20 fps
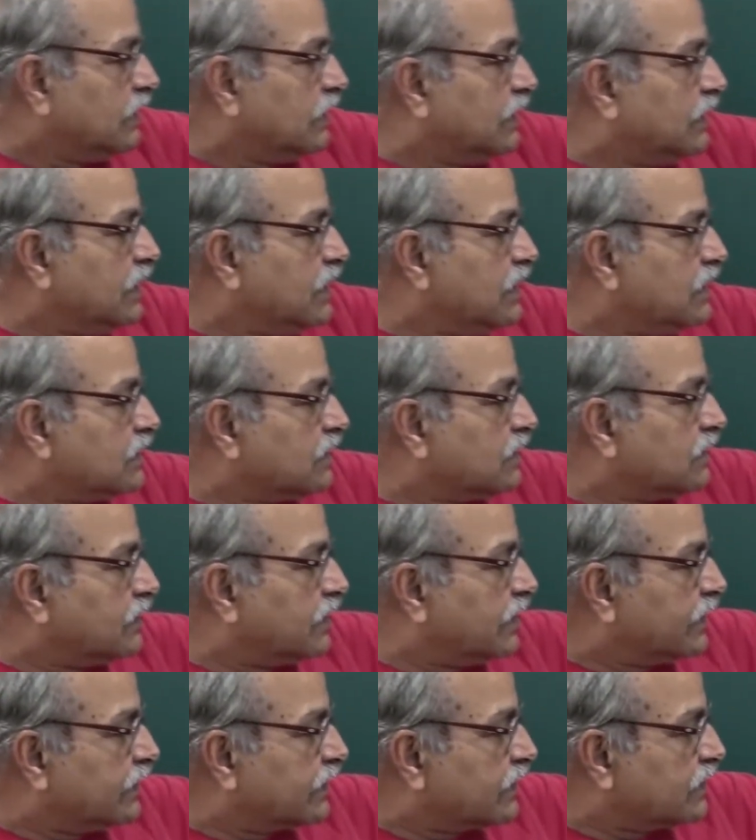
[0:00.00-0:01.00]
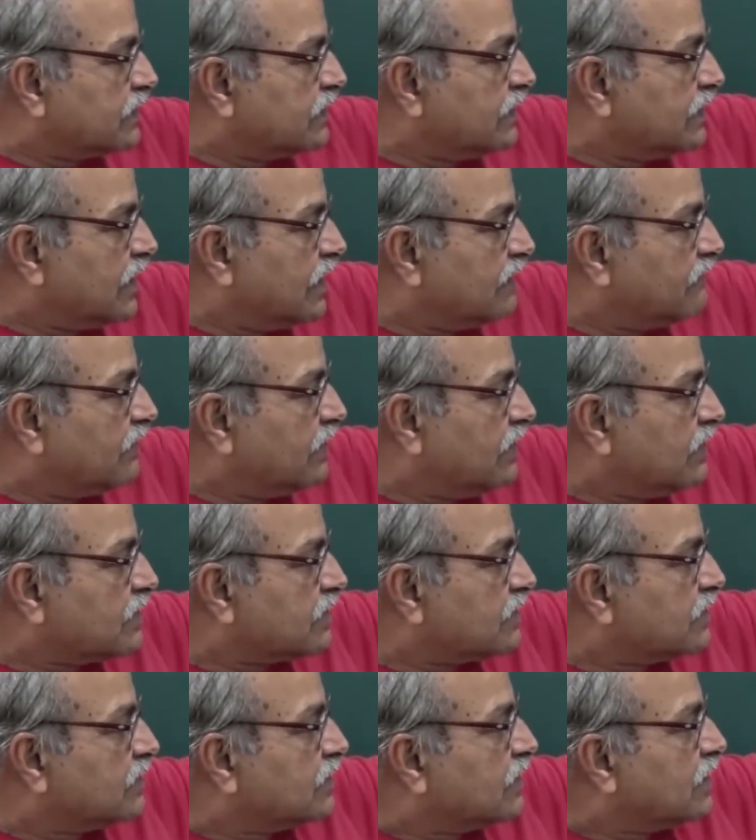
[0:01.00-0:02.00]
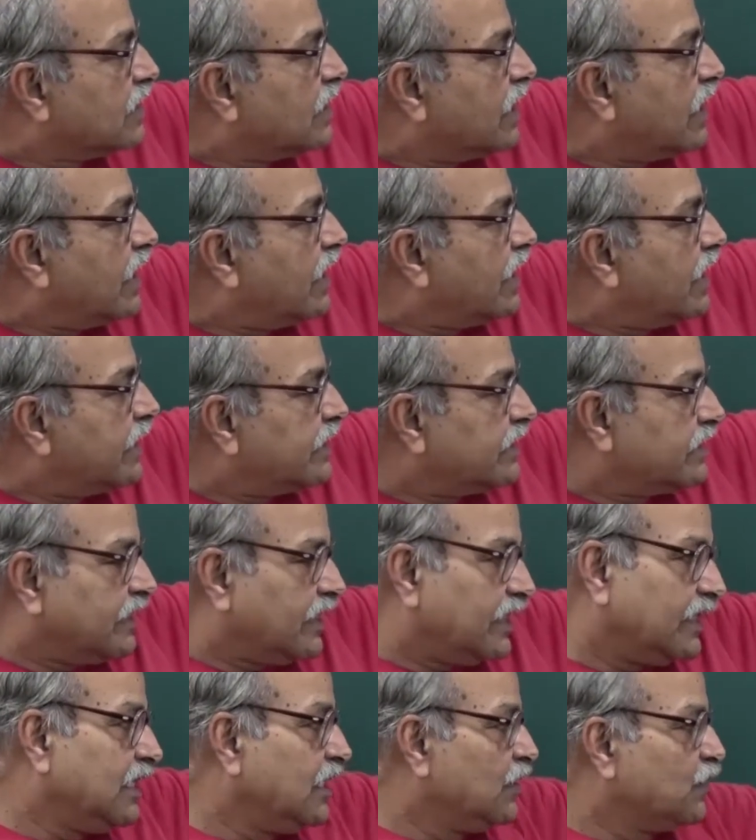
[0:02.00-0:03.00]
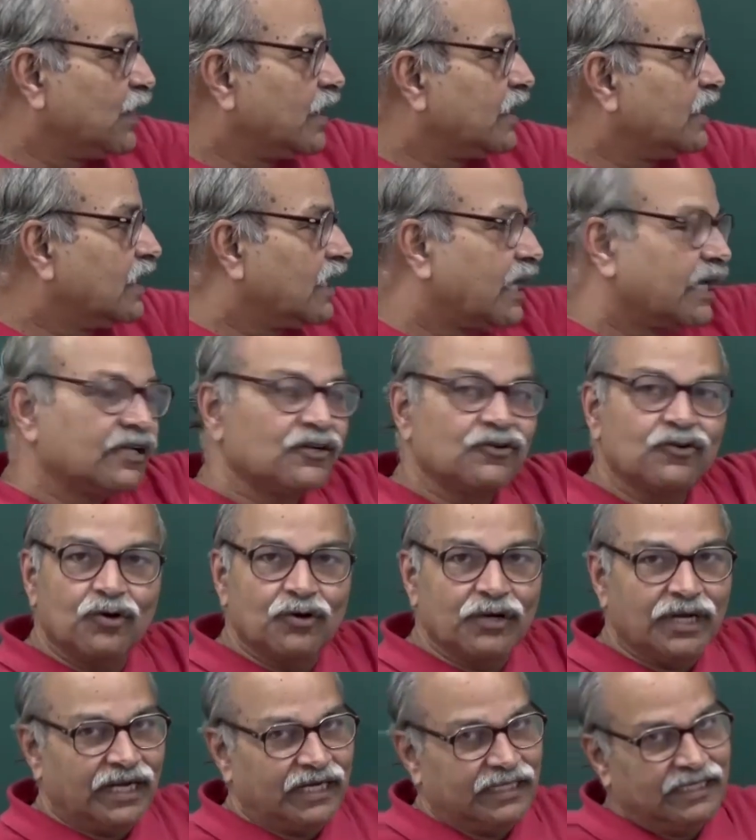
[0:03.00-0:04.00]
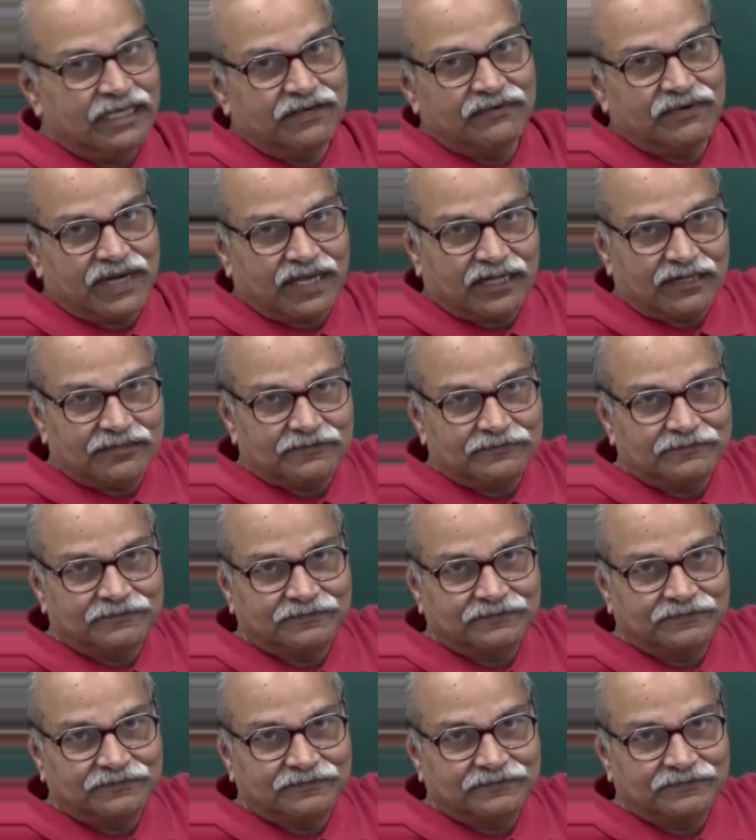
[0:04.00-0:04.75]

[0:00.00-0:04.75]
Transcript: these energy levels, and anyone can go anywhere.